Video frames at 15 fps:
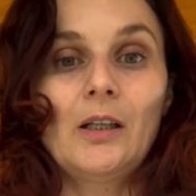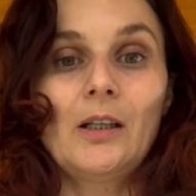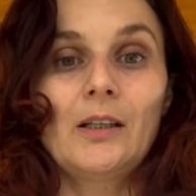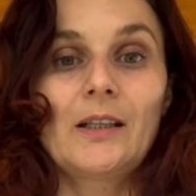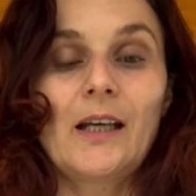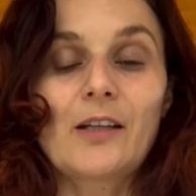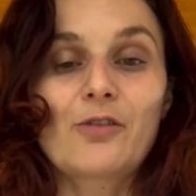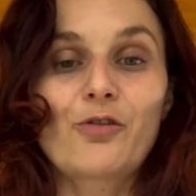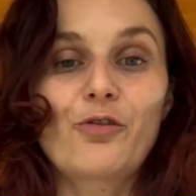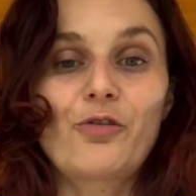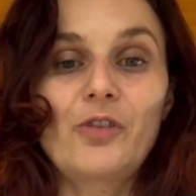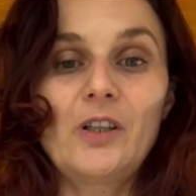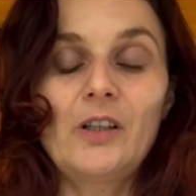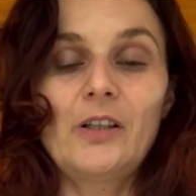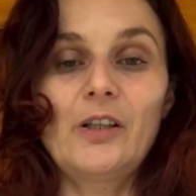that
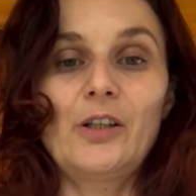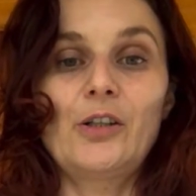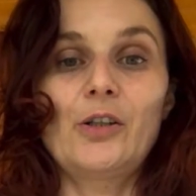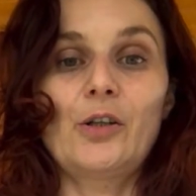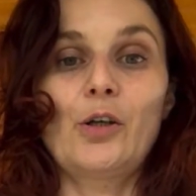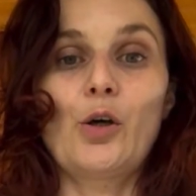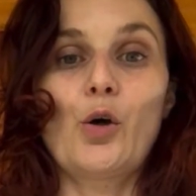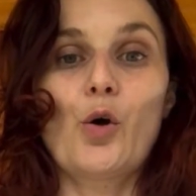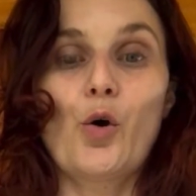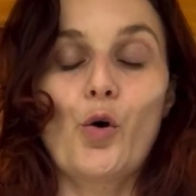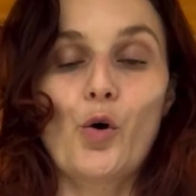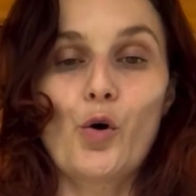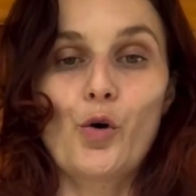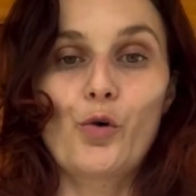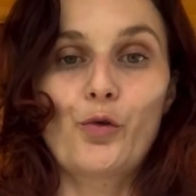feeling
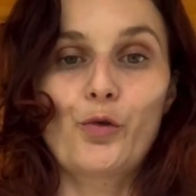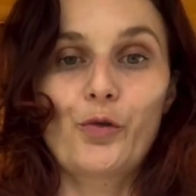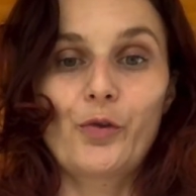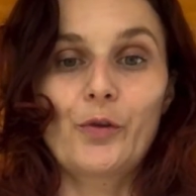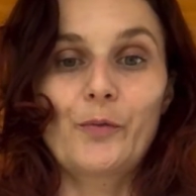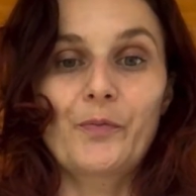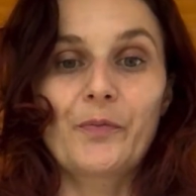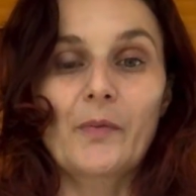of